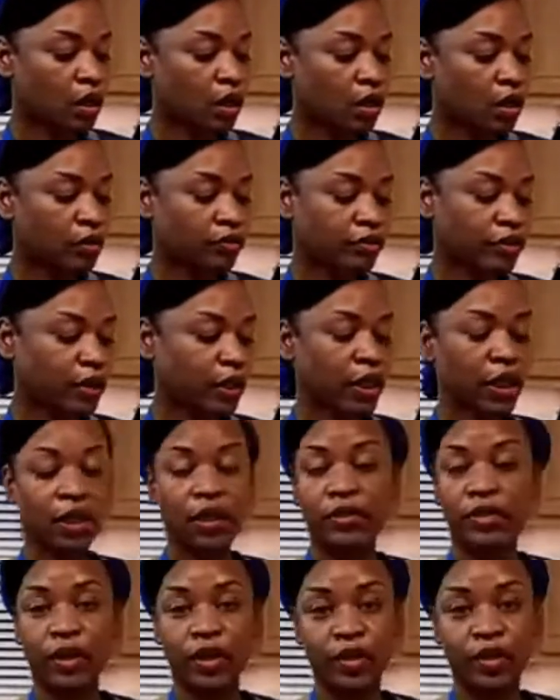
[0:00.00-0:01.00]
really
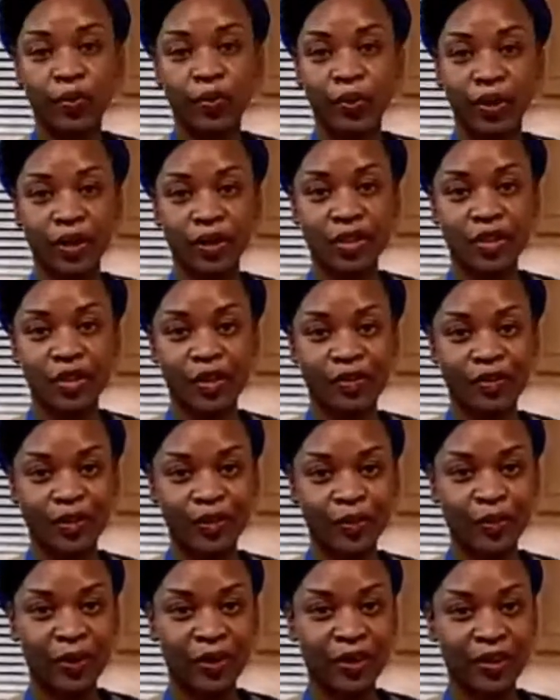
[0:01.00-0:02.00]
anything you want to serve it
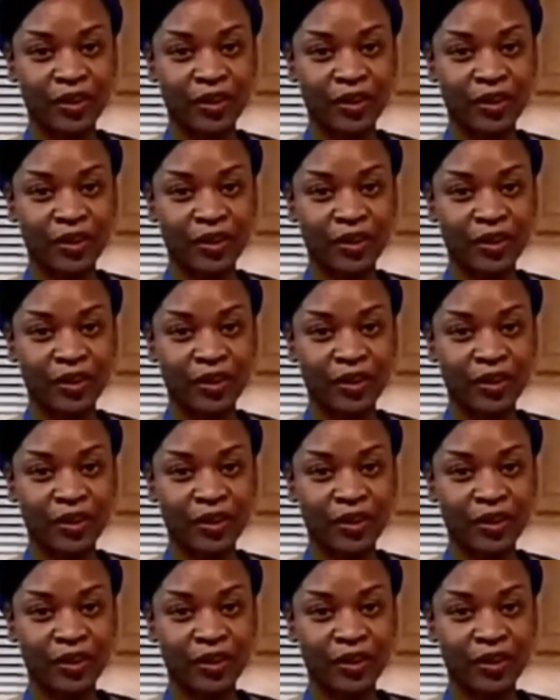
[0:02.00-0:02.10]
with.